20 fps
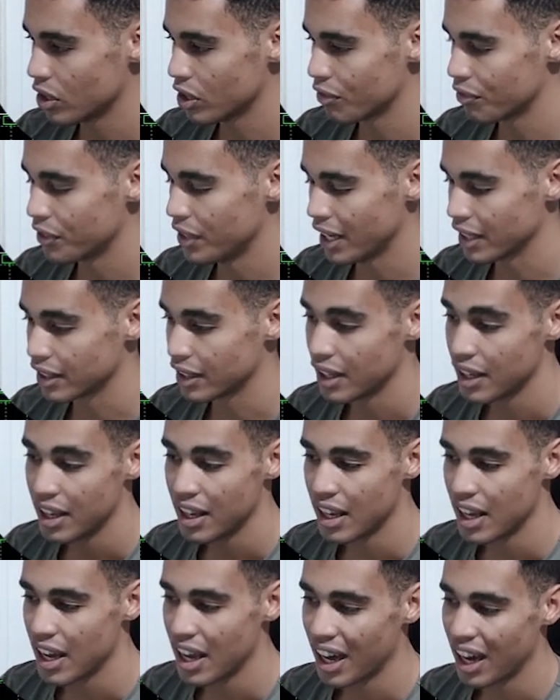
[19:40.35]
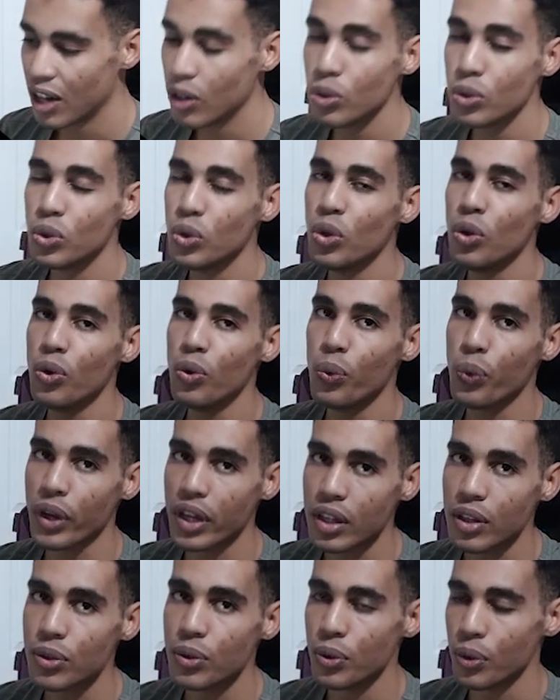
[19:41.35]
of that. How do
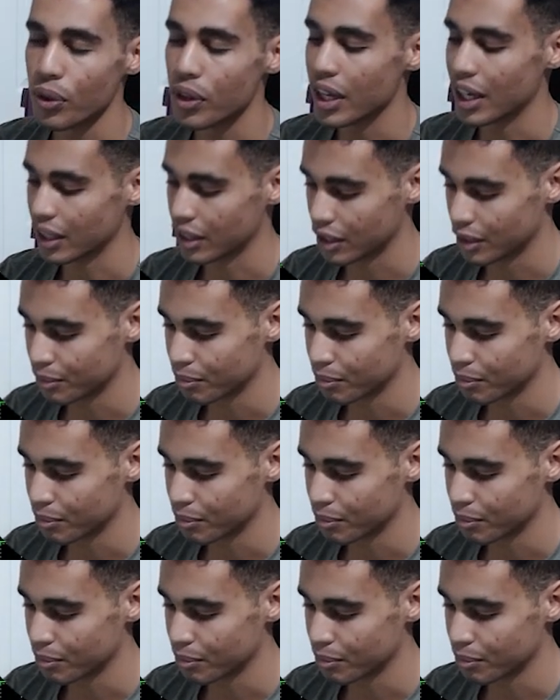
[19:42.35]
we do that?